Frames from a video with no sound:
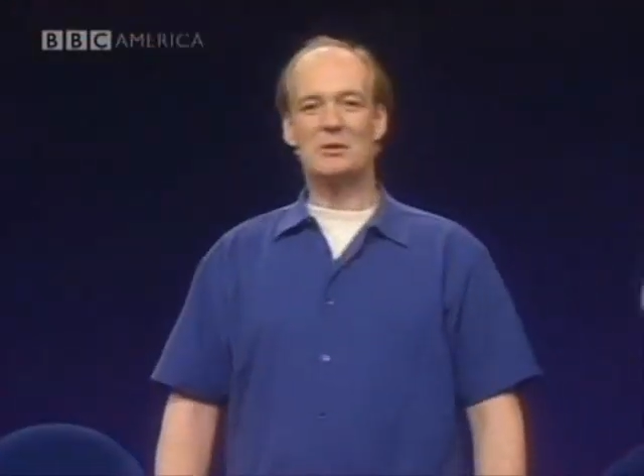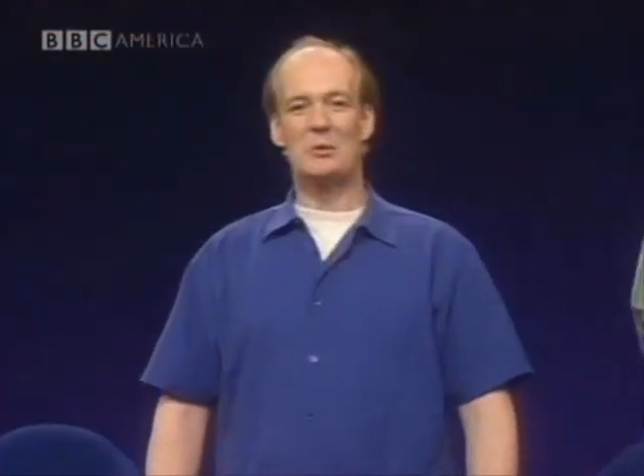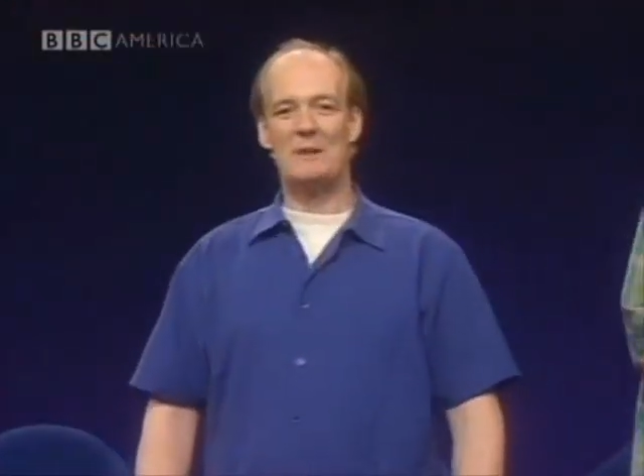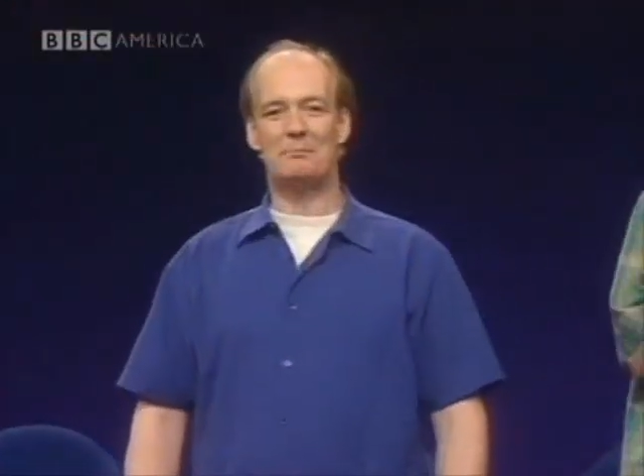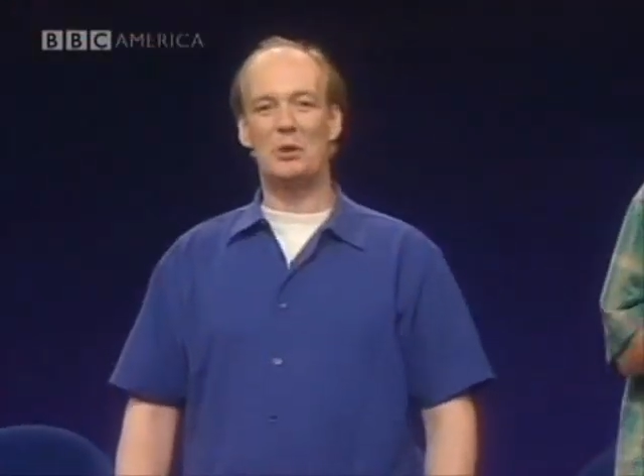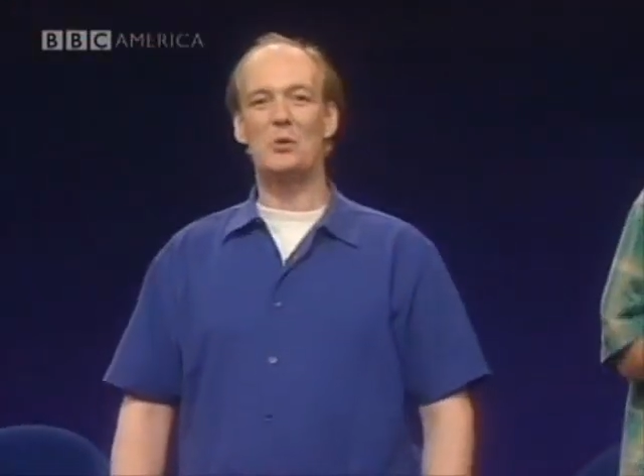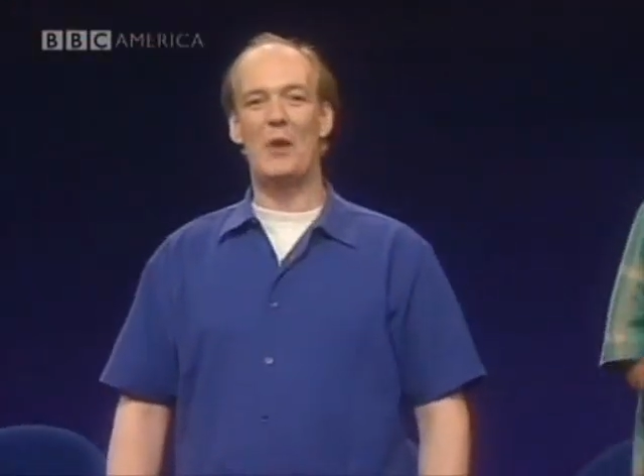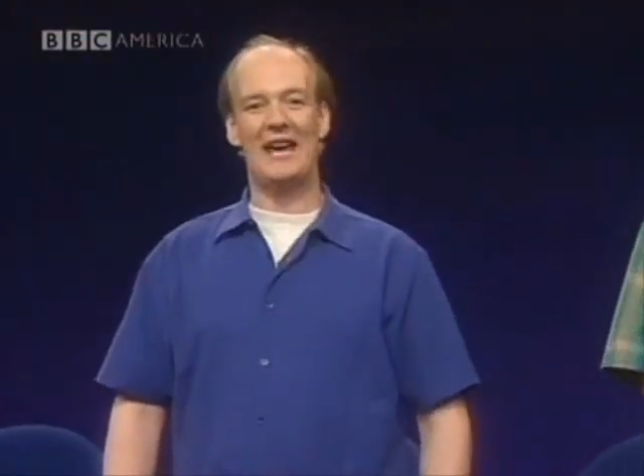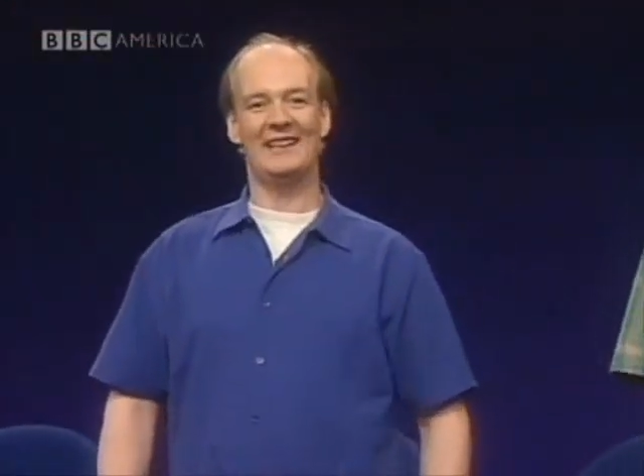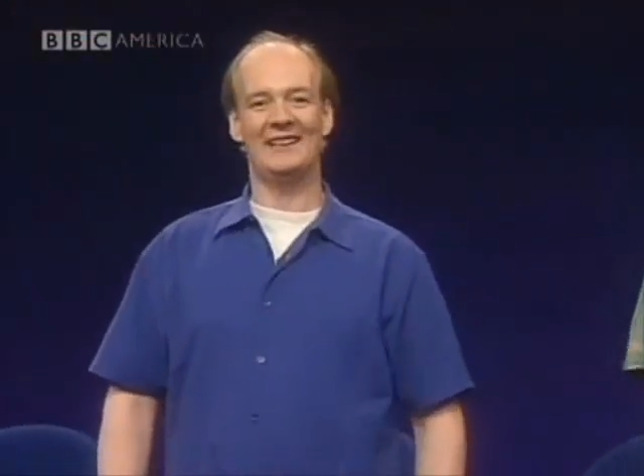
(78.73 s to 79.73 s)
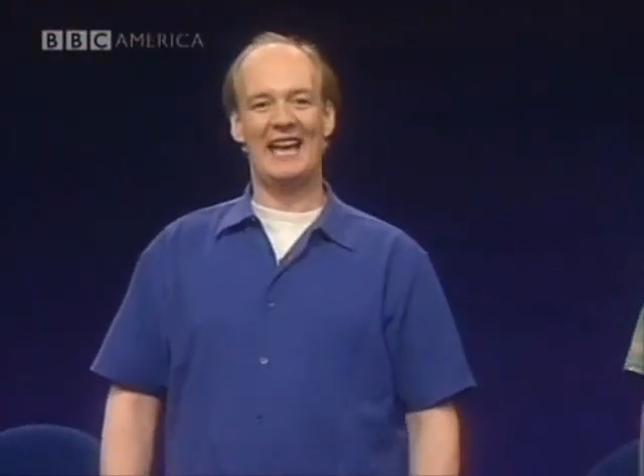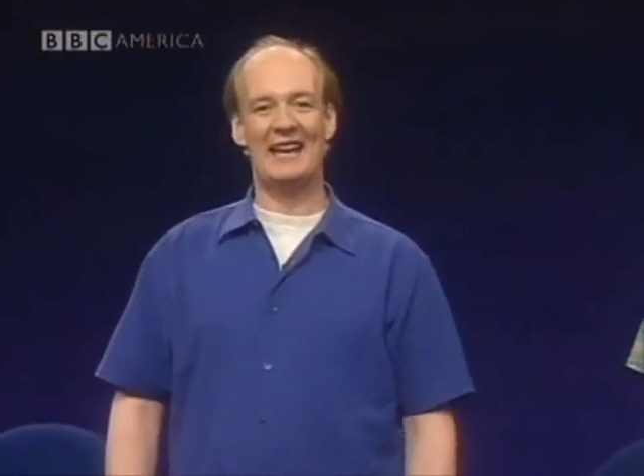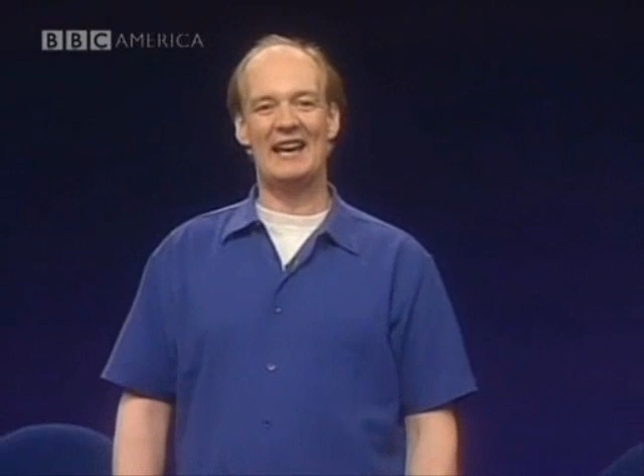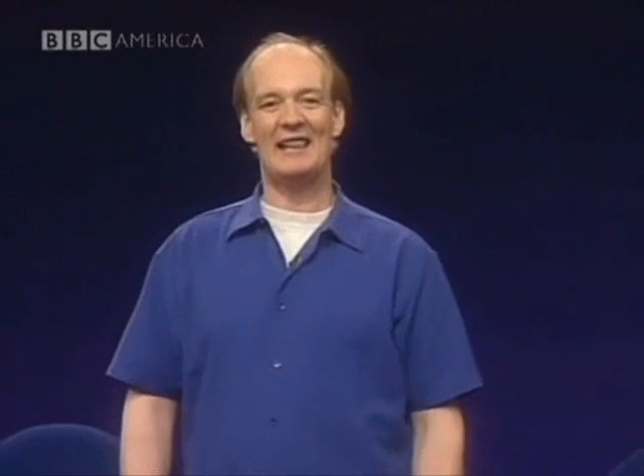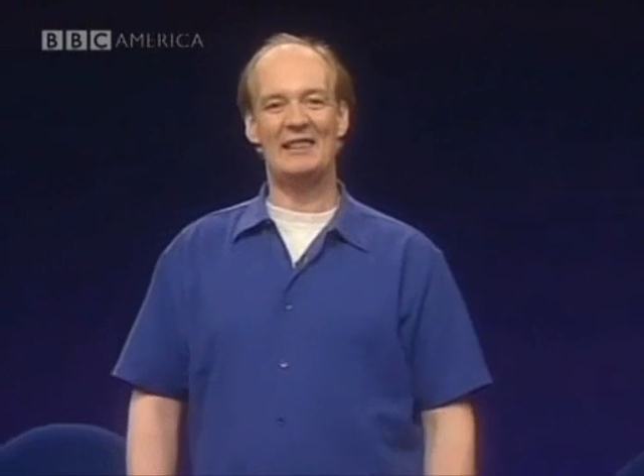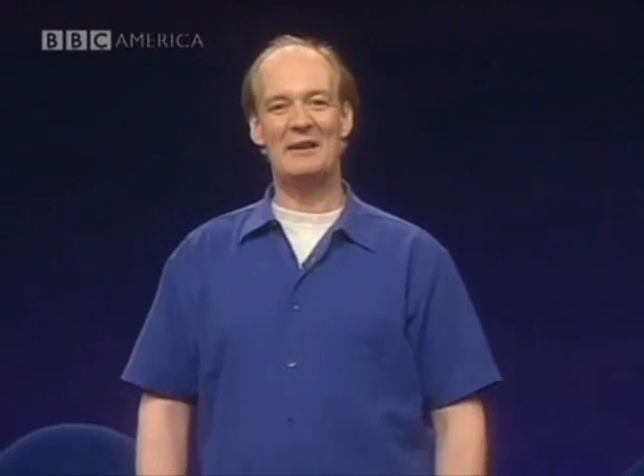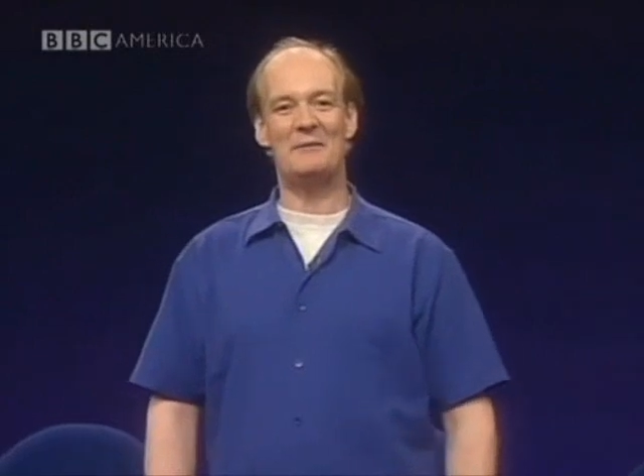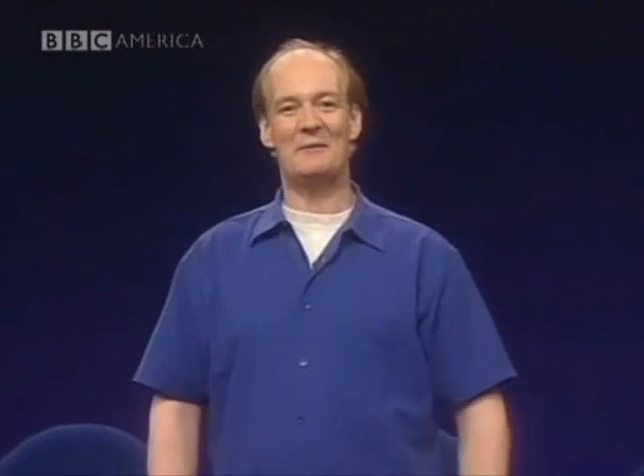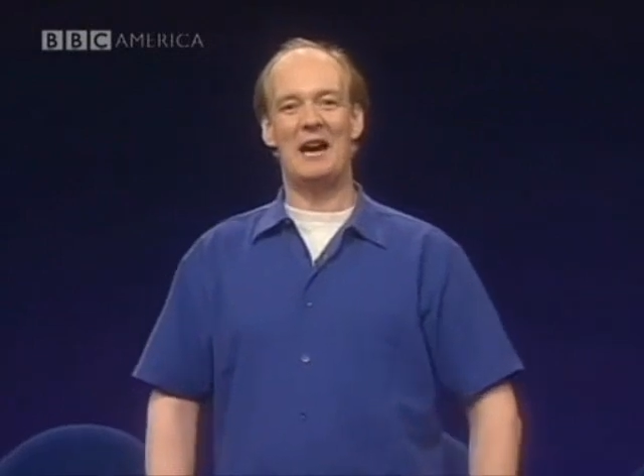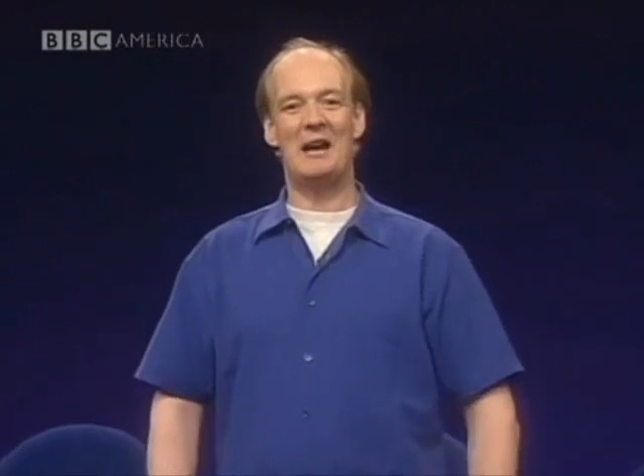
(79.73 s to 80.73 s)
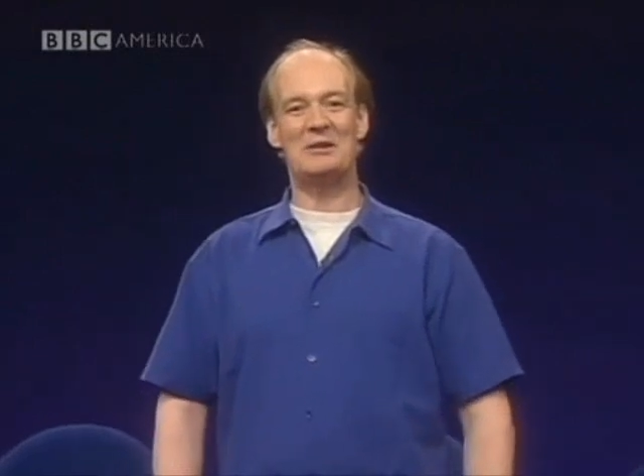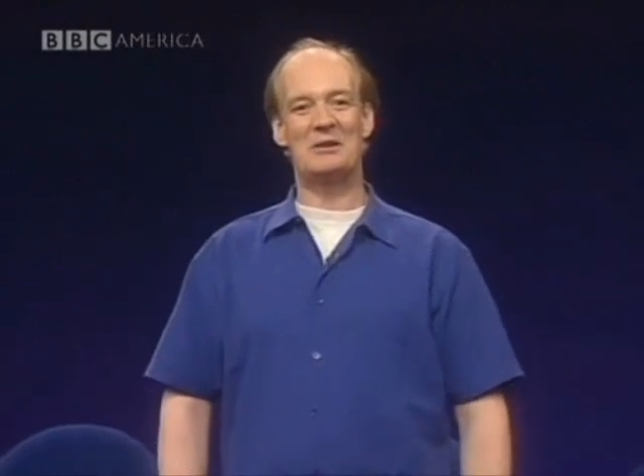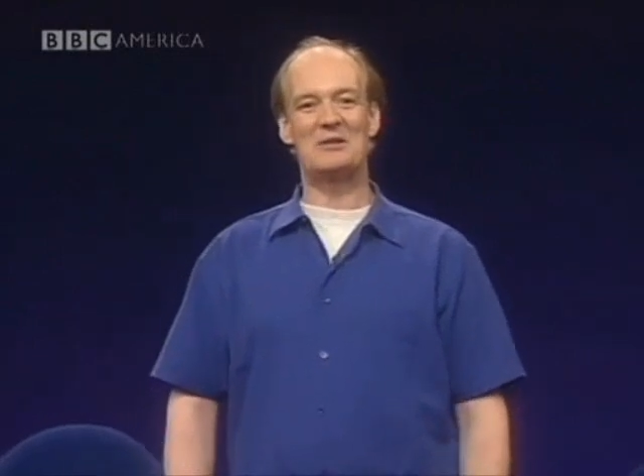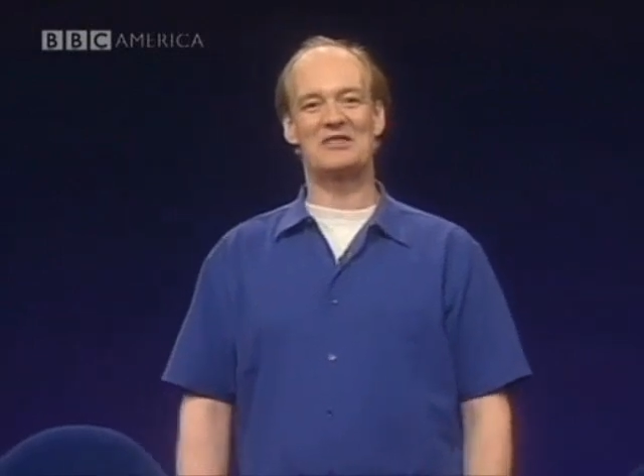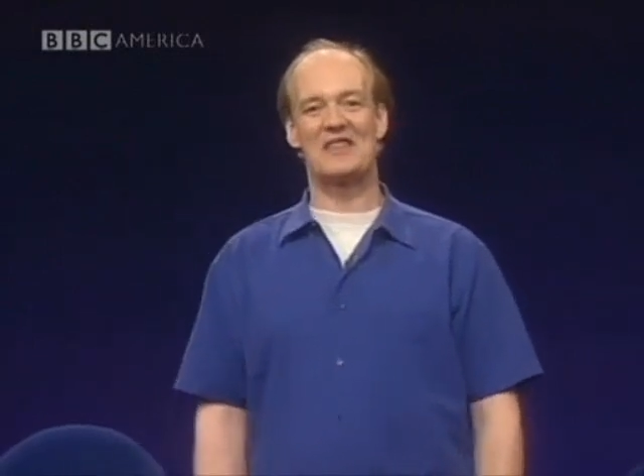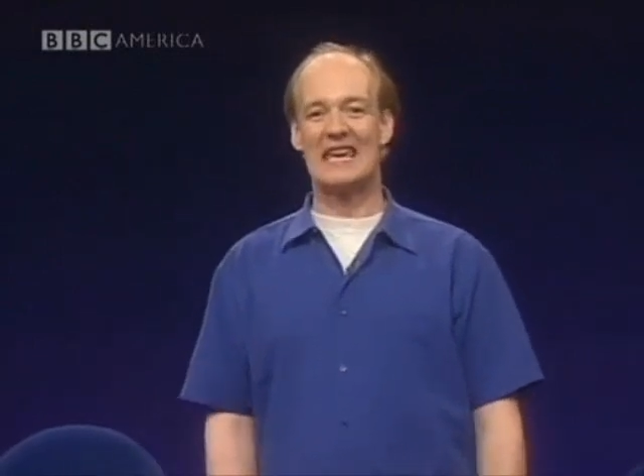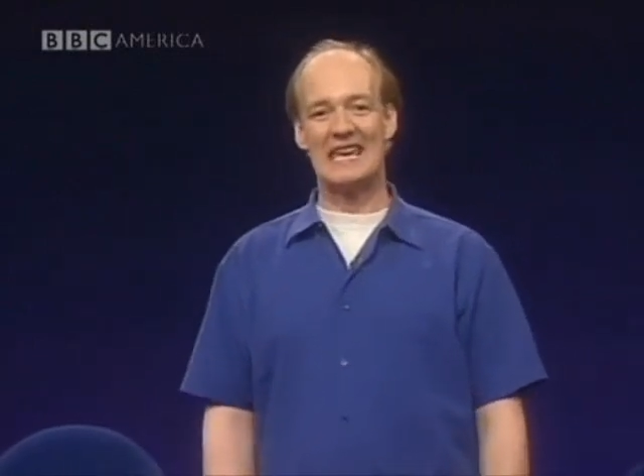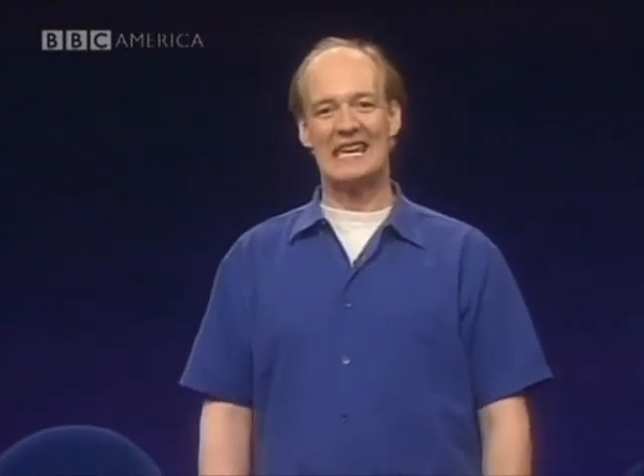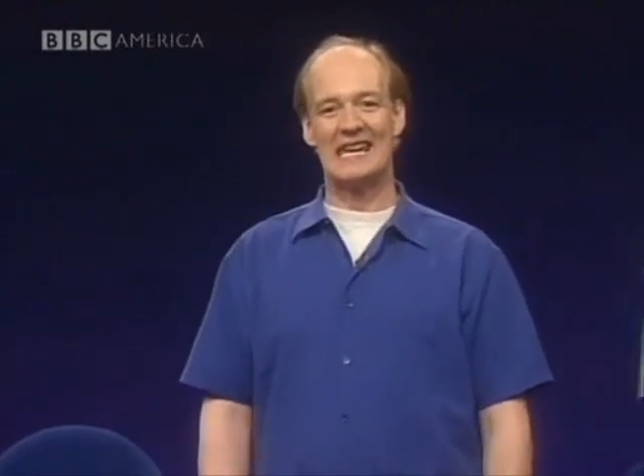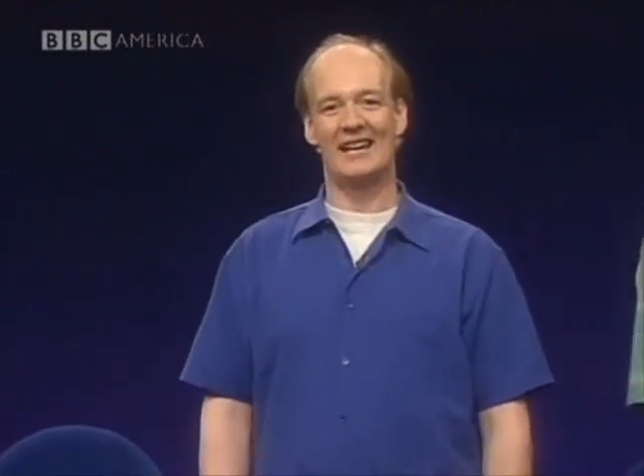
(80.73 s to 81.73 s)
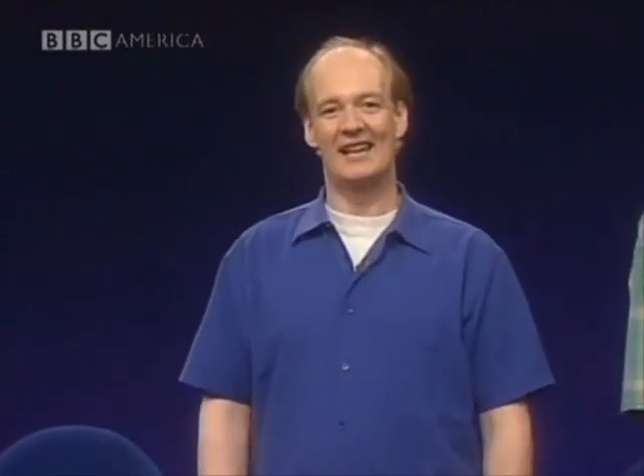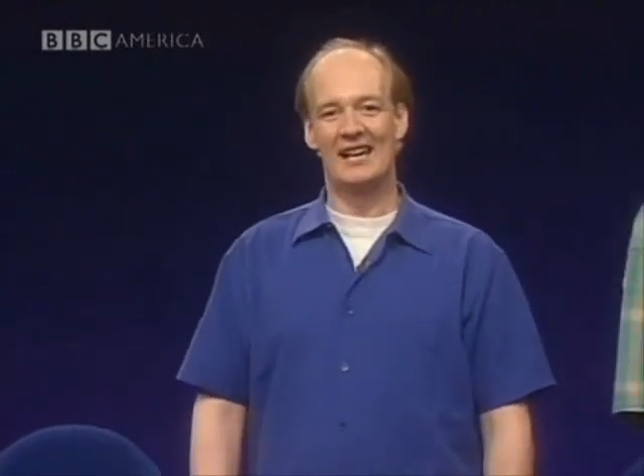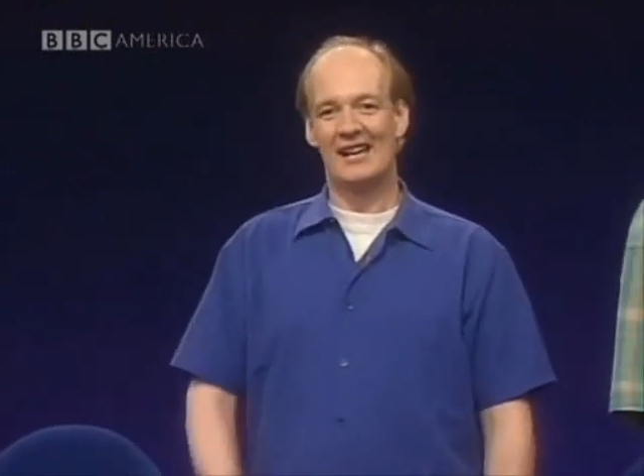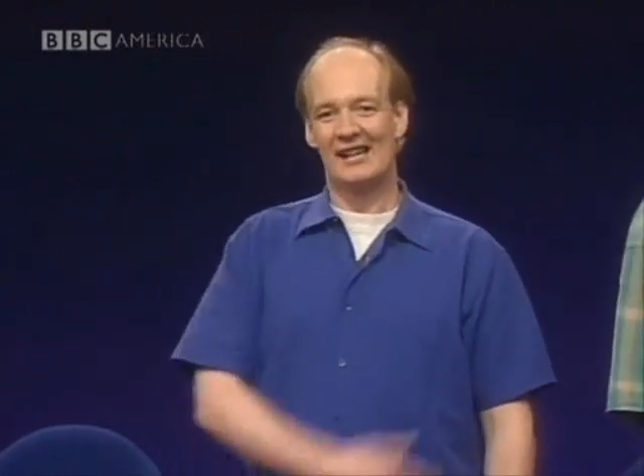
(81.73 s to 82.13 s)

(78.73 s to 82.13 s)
a great blue whale and I I'm live